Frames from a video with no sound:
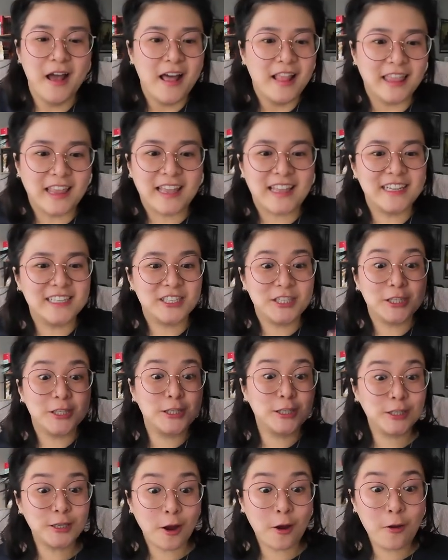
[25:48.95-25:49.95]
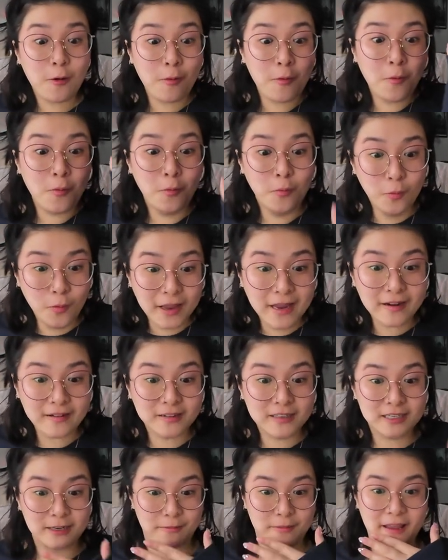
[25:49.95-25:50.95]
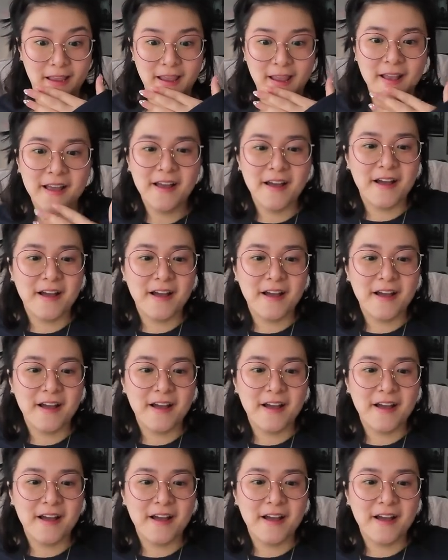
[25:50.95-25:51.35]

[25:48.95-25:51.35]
Like, this is so weird to me.